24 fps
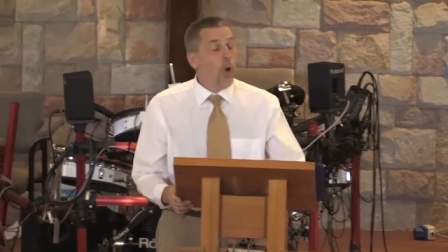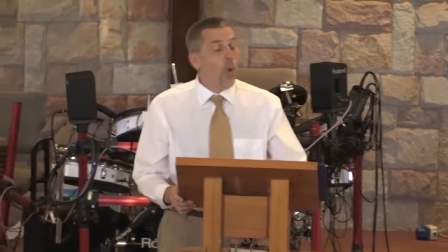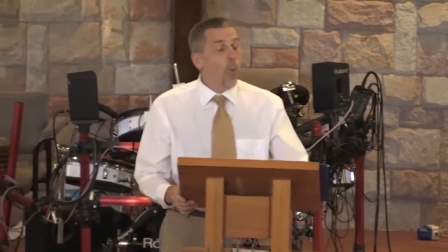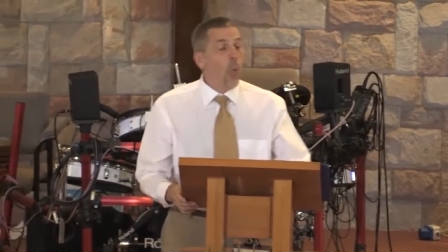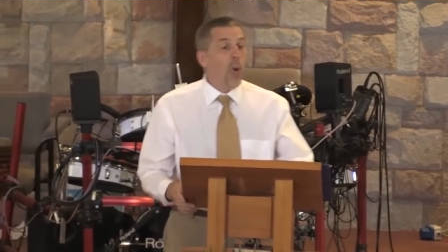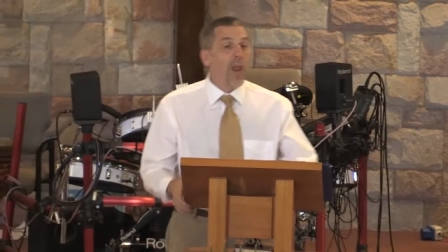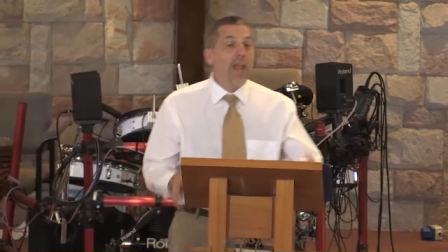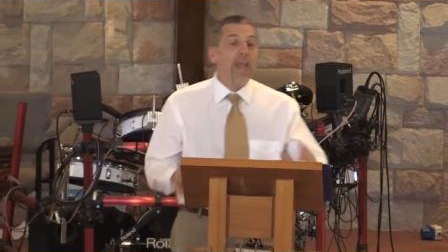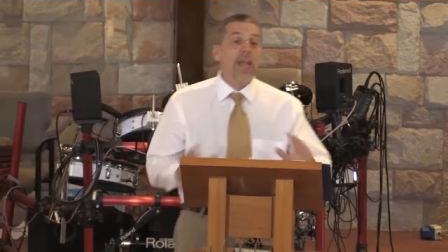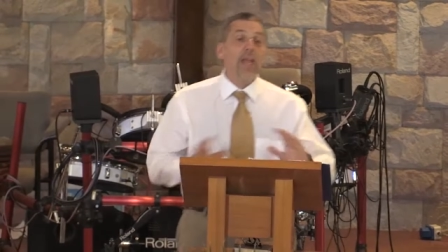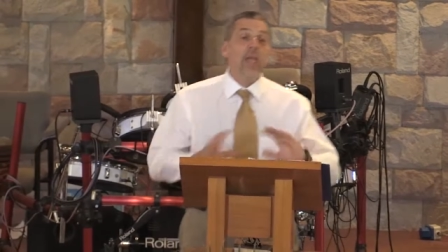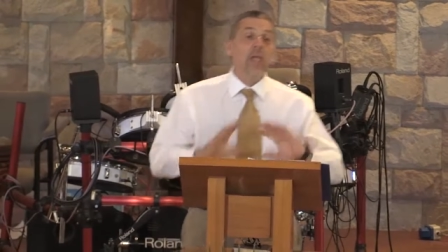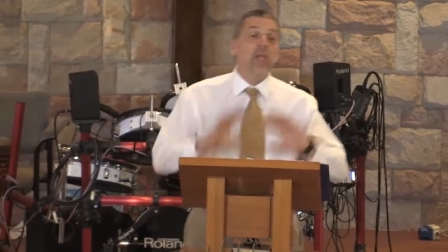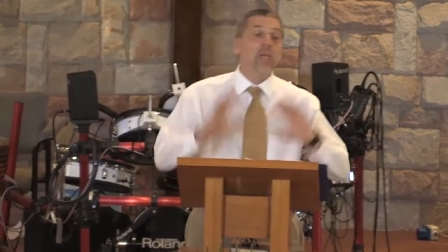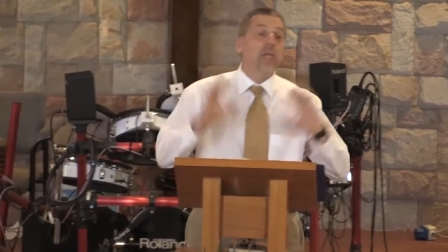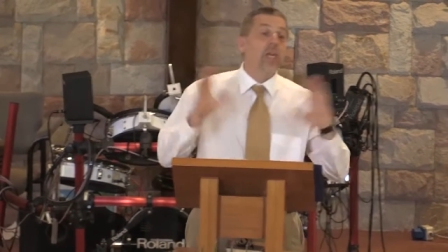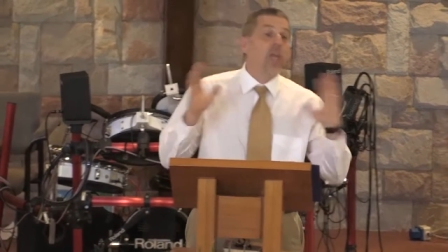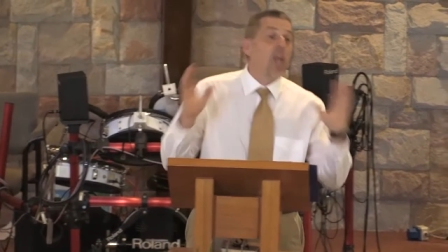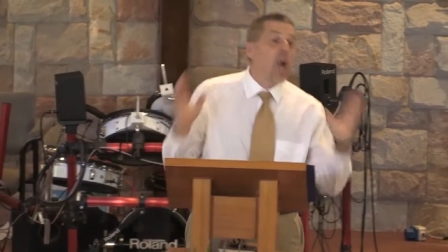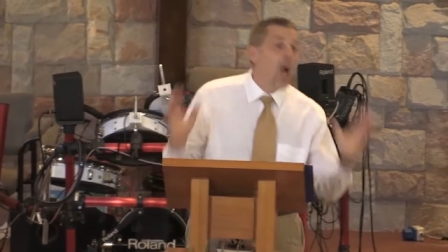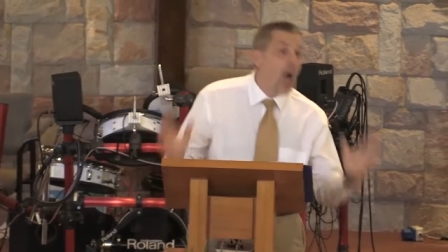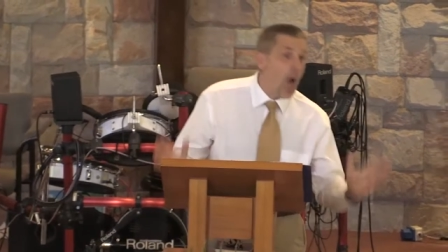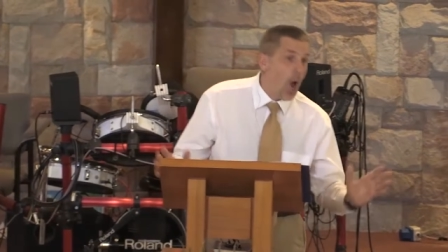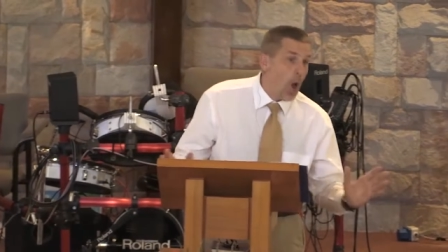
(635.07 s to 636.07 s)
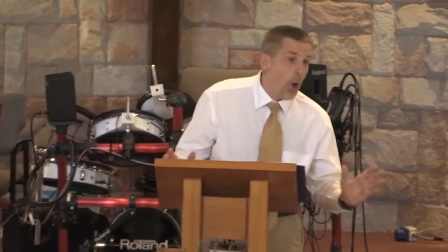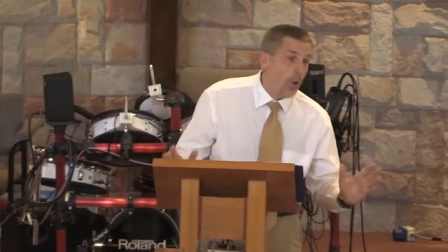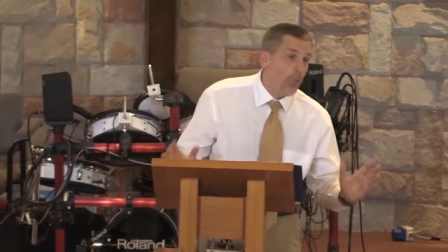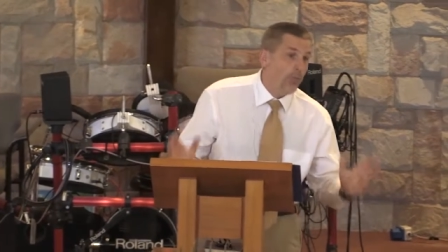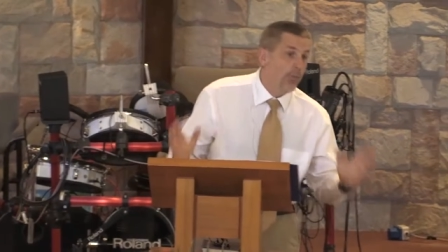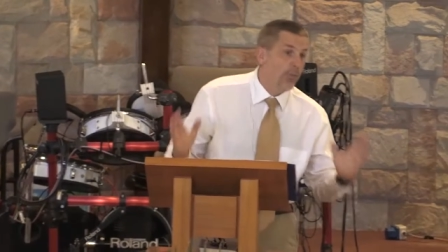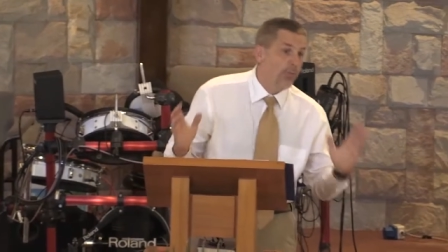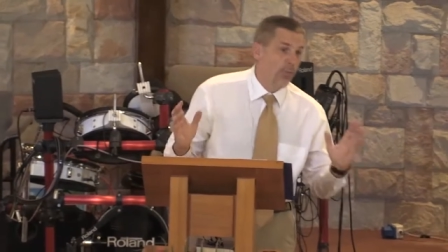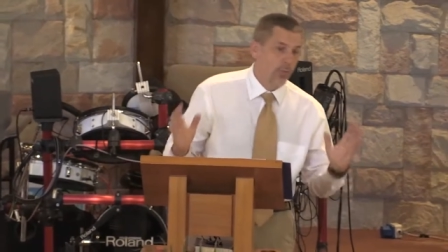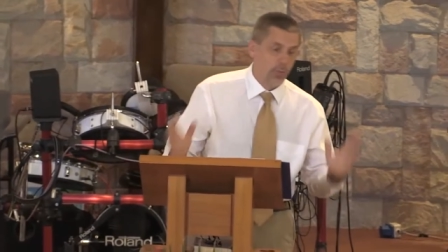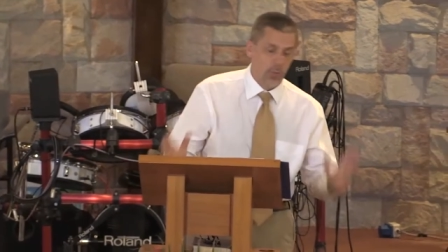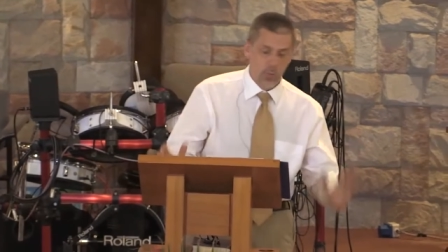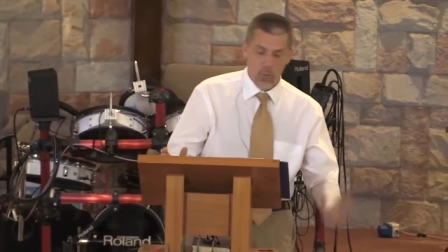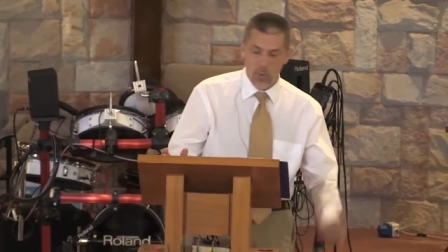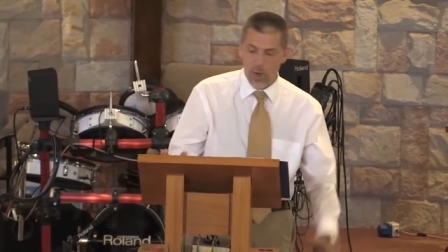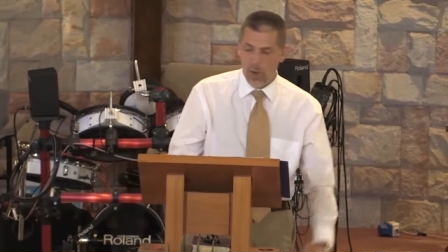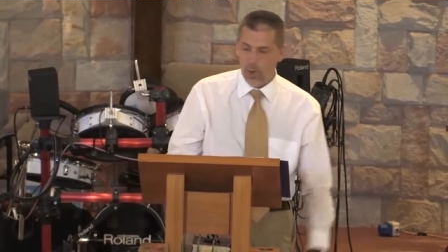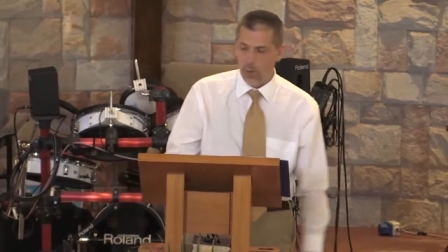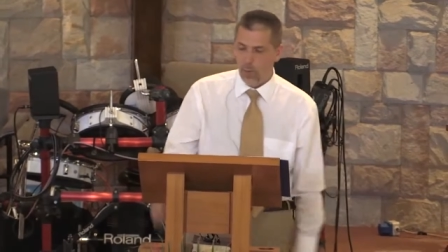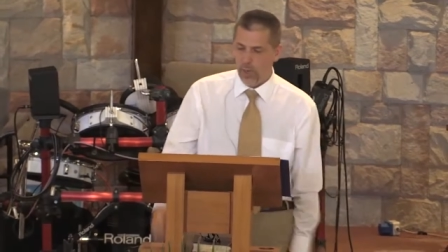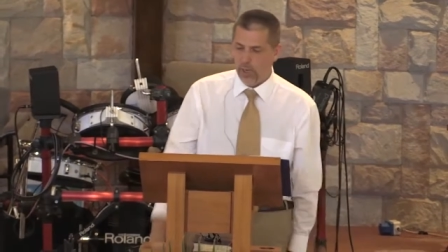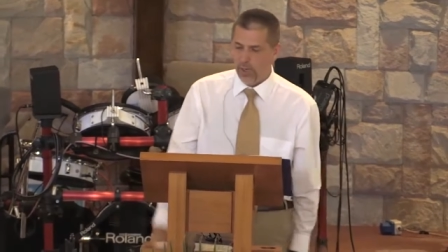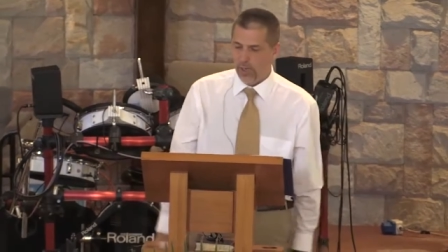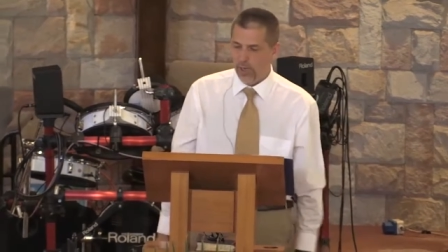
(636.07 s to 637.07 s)
We love
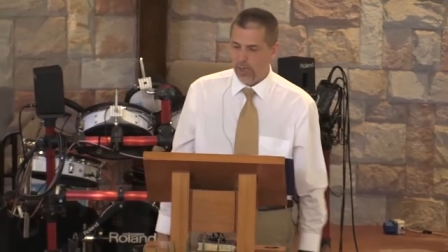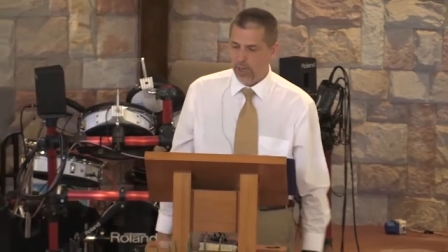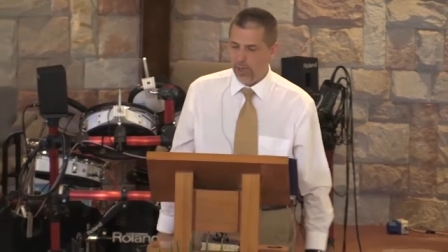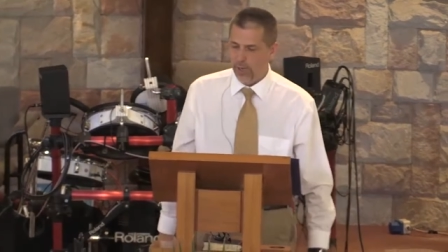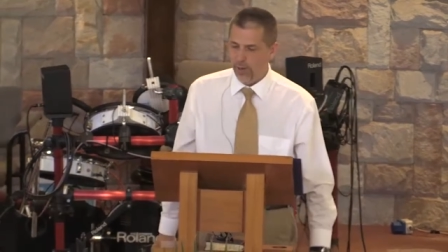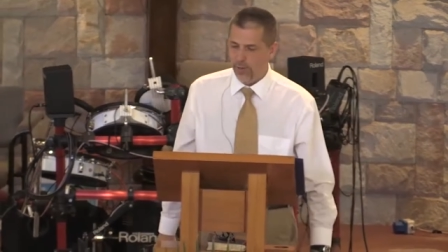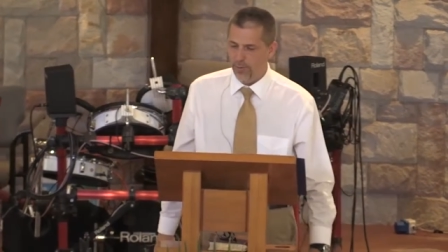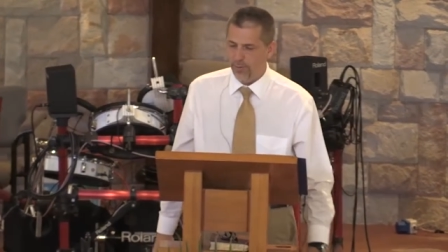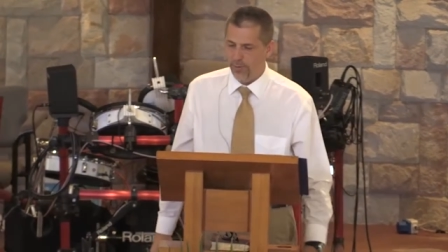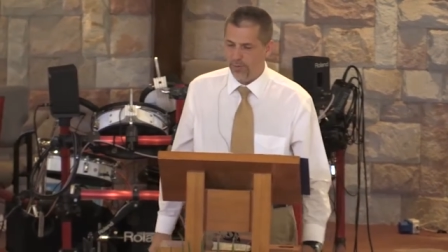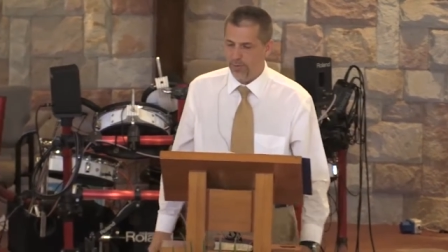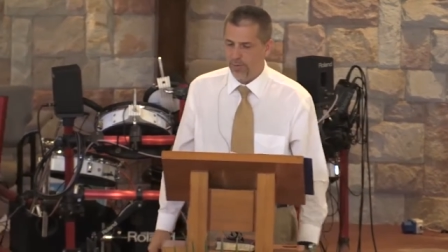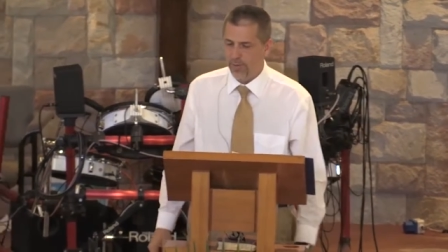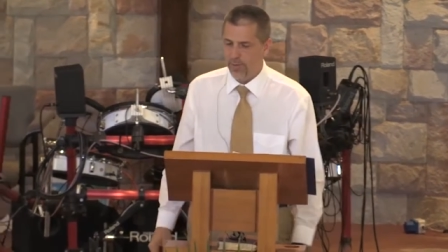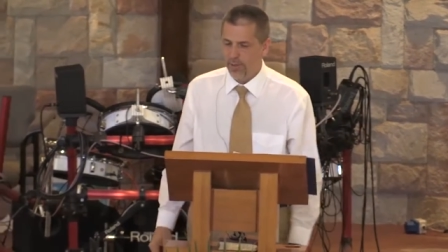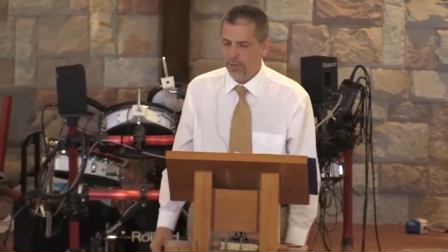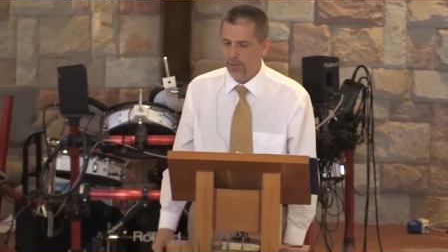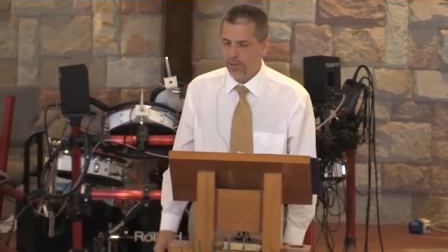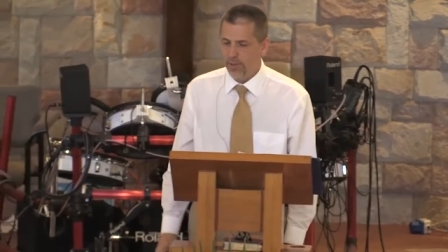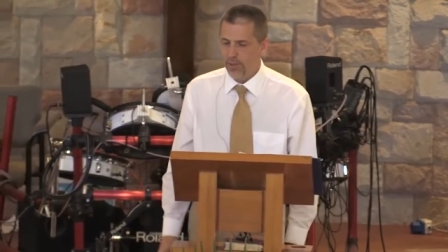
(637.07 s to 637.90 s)
where we live.